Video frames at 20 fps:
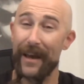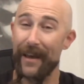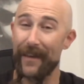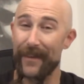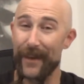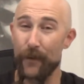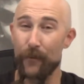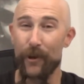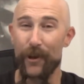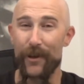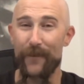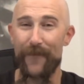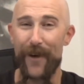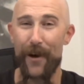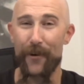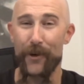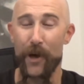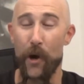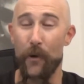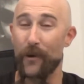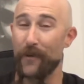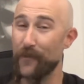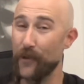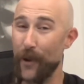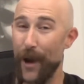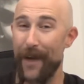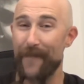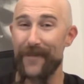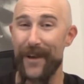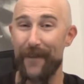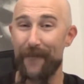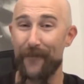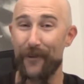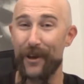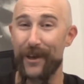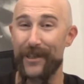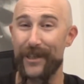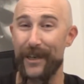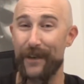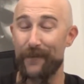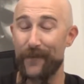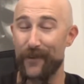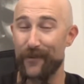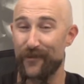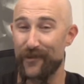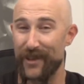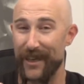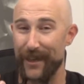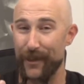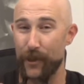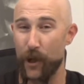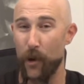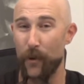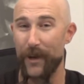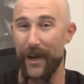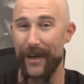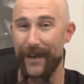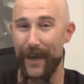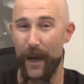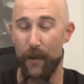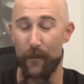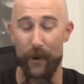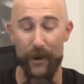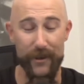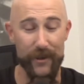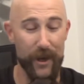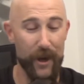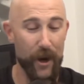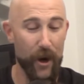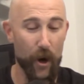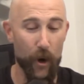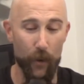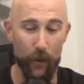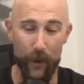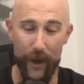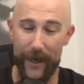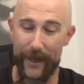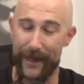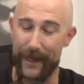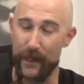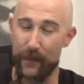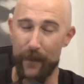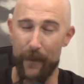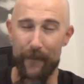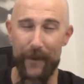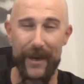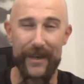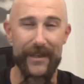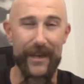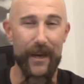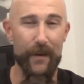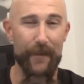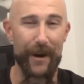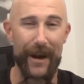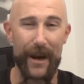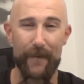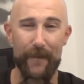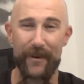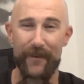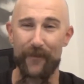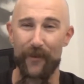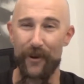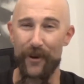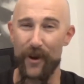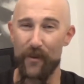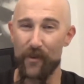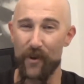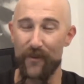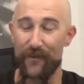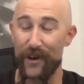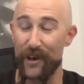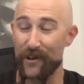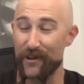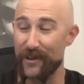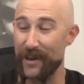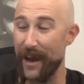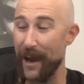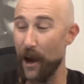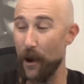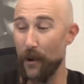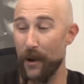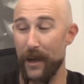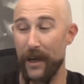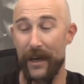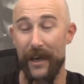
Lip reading: The Willie Falcone, if you have Netflix and if you've seen Cocaine Cowboys, Rick, he's been based out of Miami for a number of years now.